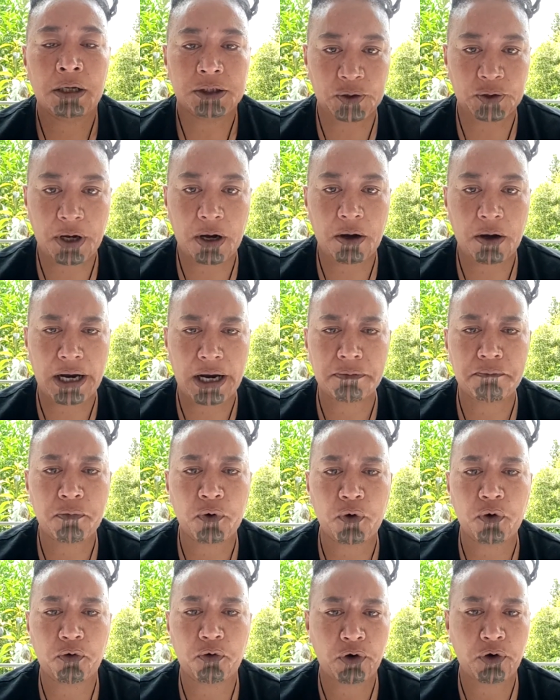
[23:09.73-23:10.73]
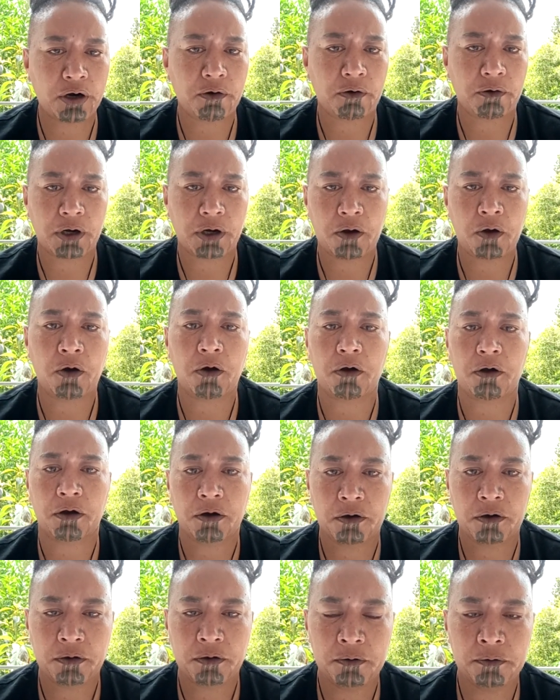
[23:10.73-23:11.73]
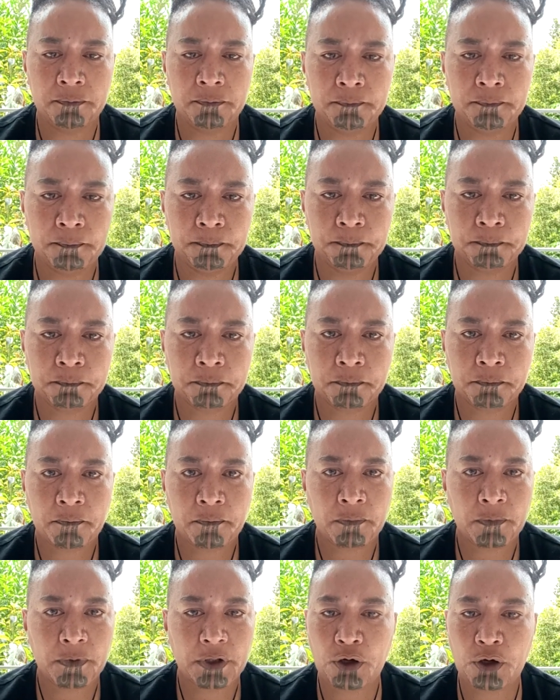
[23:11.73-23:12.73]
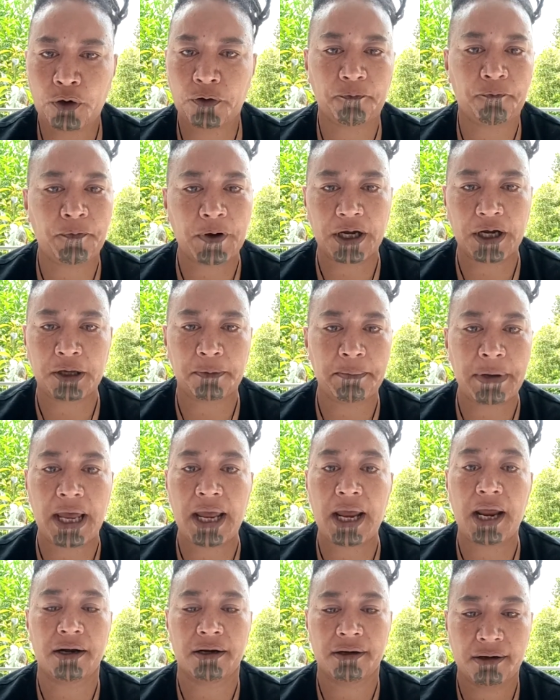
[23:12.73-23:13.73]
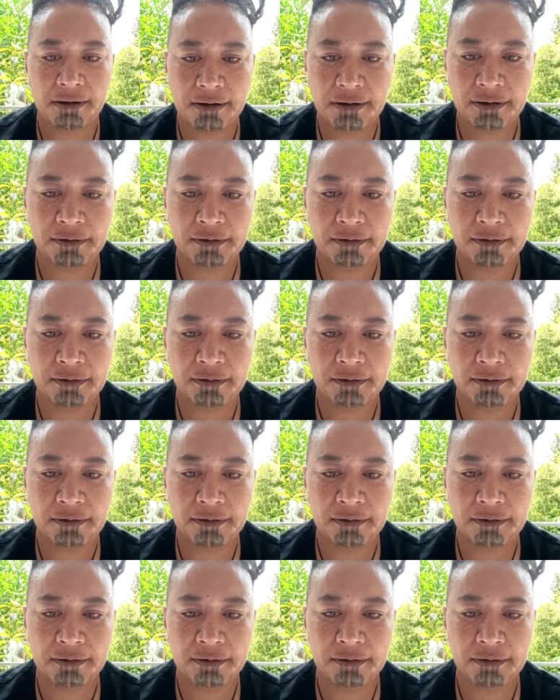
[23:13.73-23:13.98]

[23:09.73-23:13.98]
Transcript: To our Admiral Gregory Cook, you're the fucking man.